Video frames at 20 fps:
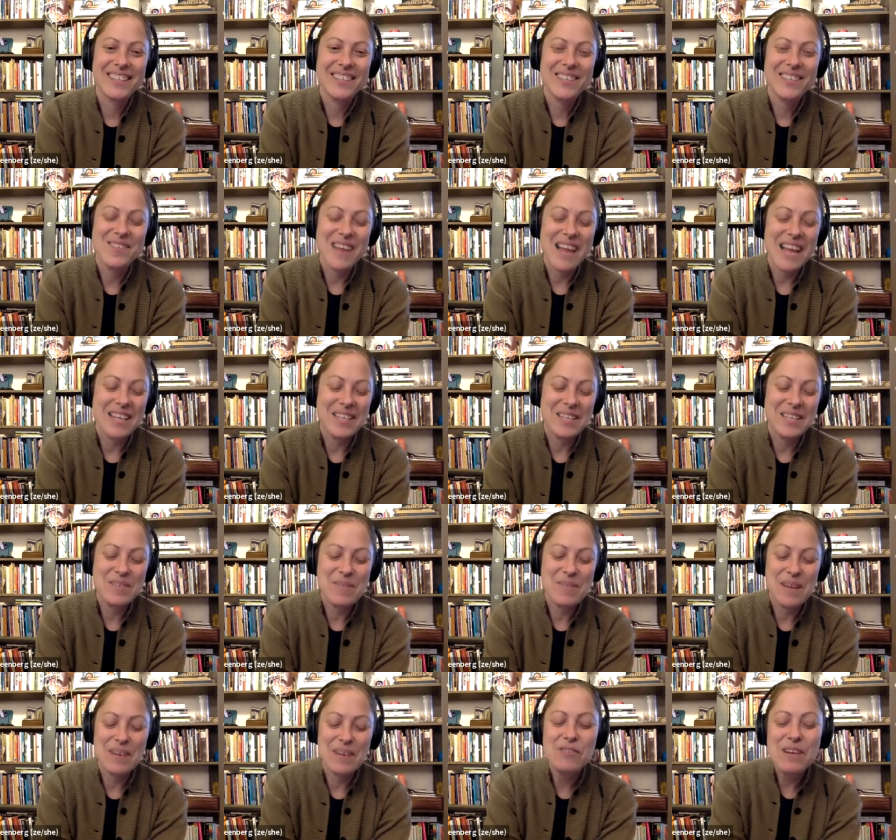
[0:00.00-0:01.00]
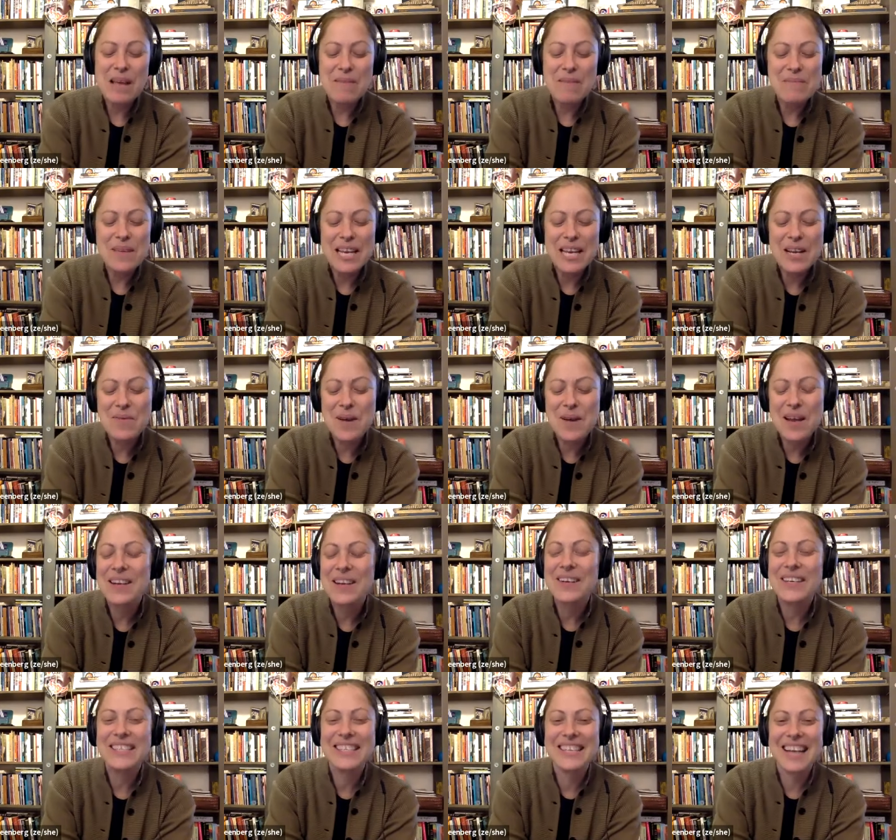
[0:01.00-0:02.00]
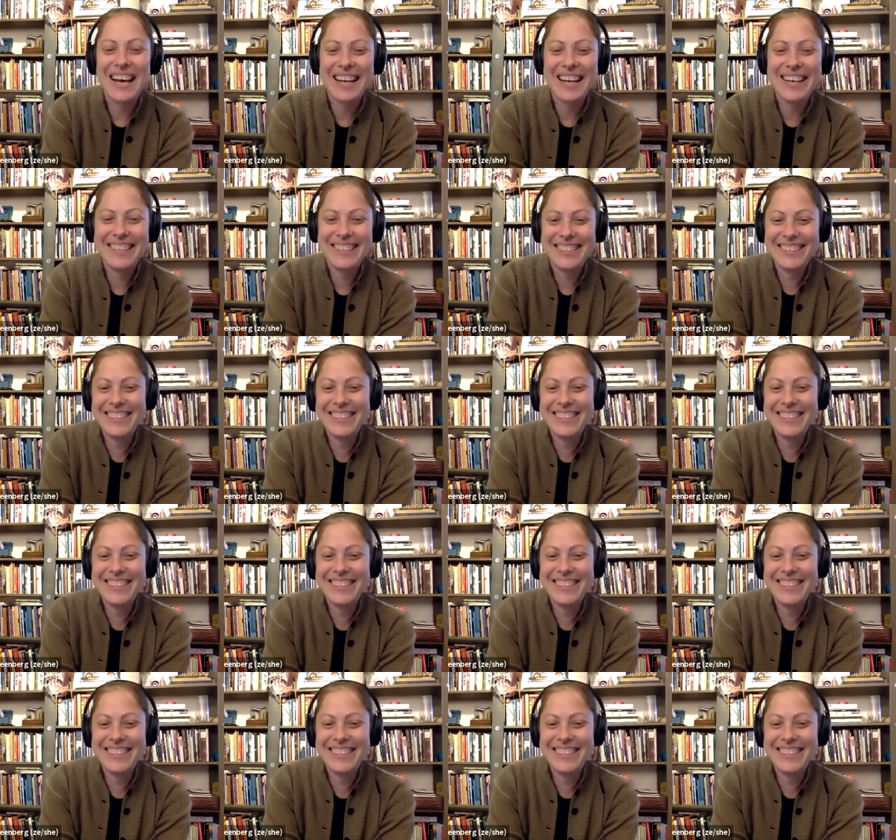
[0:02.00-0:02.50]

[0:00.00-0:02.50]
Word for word: create too much create meaning where there is none